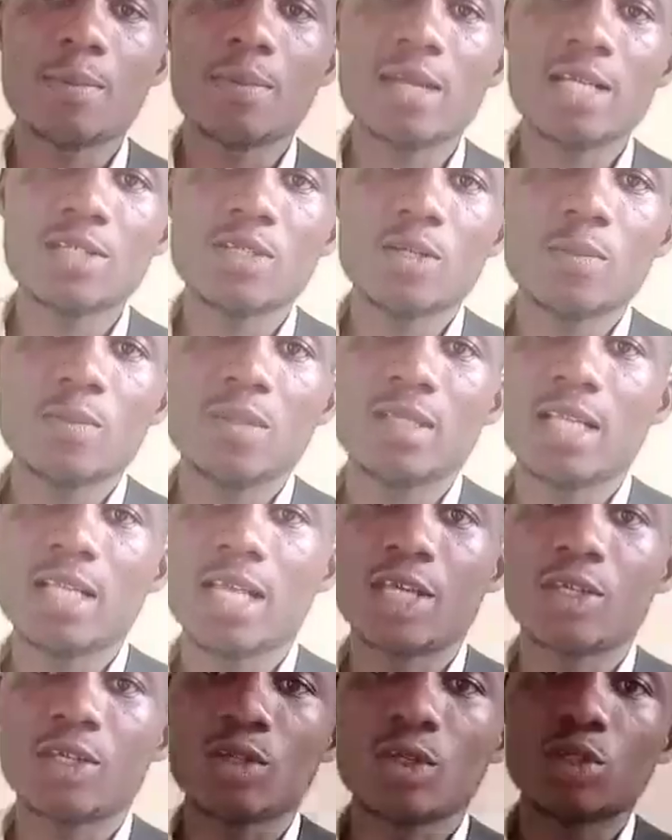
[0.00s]
apply something
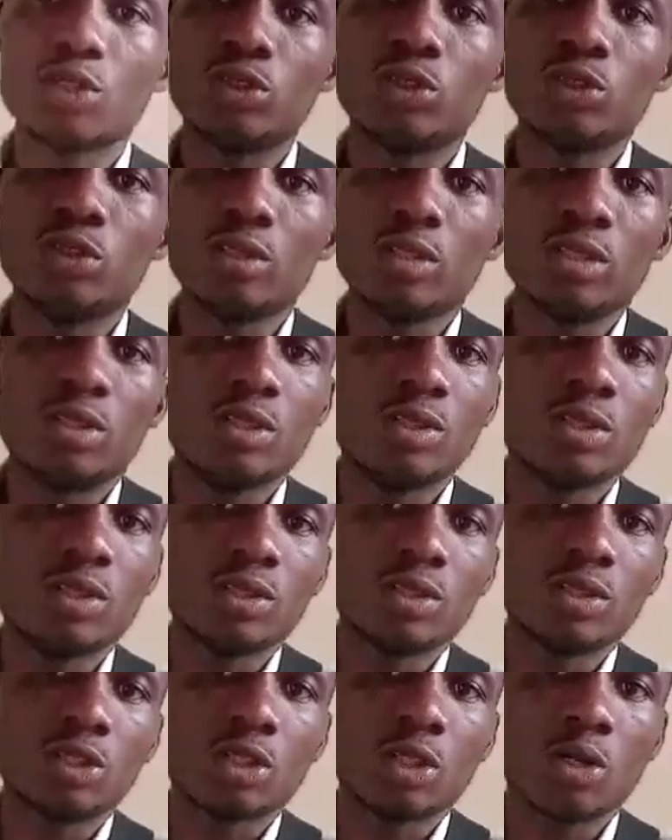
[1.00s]
like your
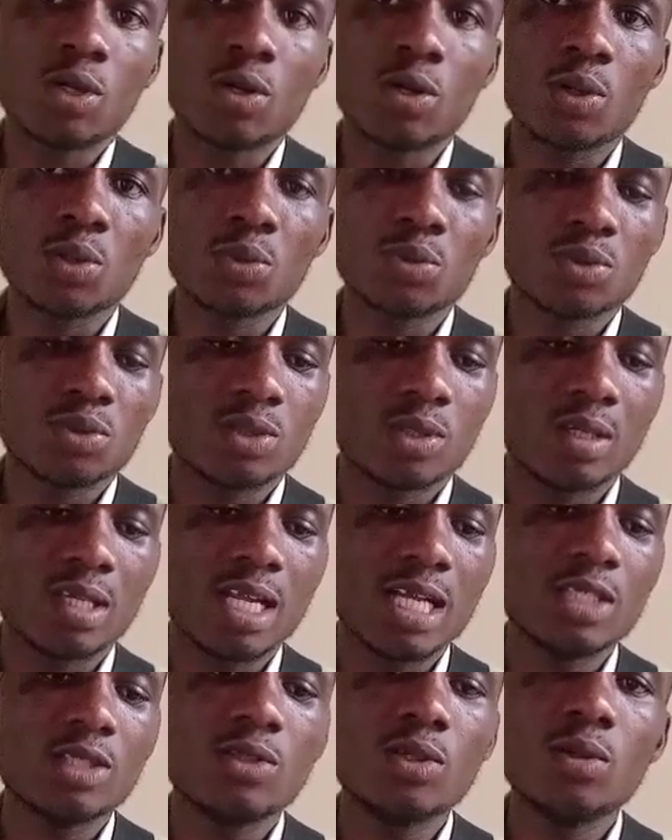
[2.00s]
sol,
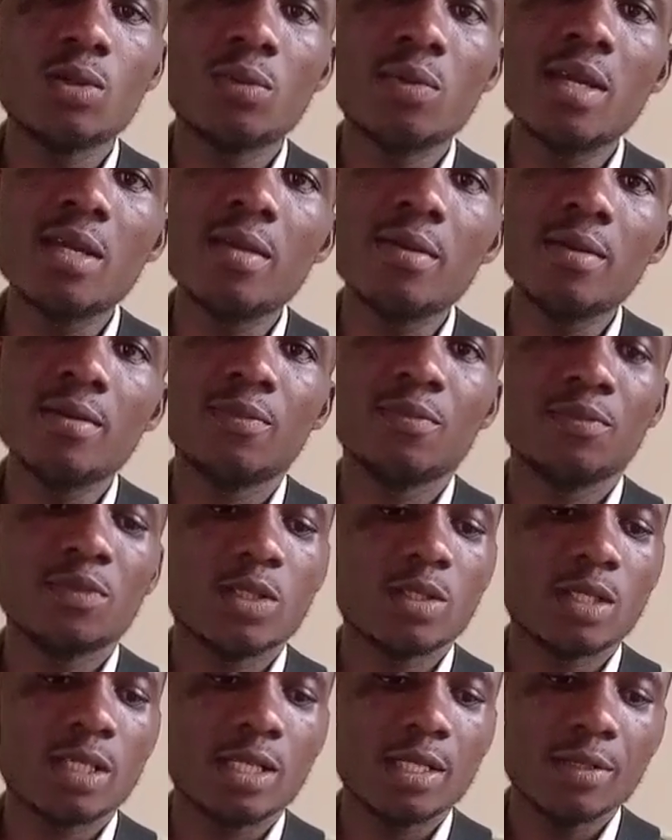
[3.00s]
la, do, re,
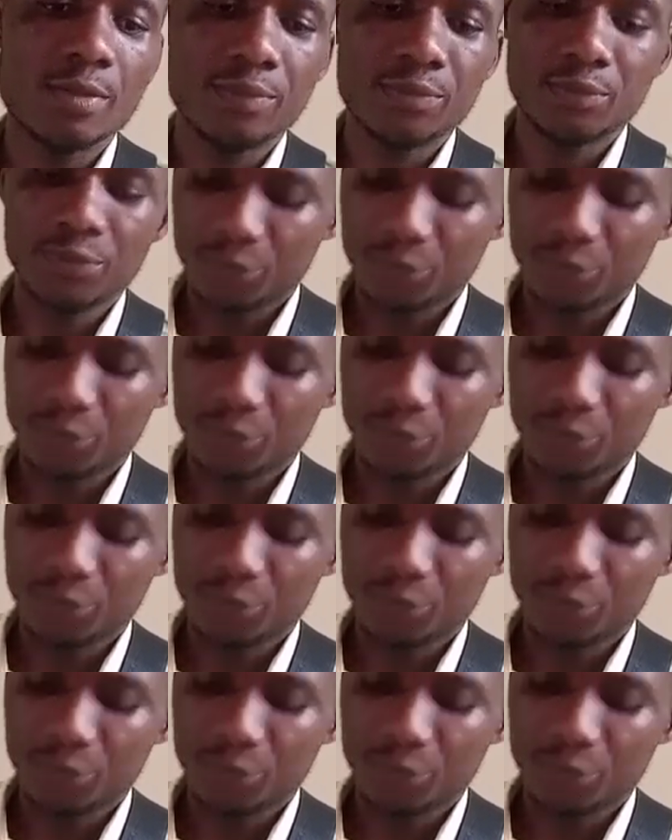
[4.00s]
okay.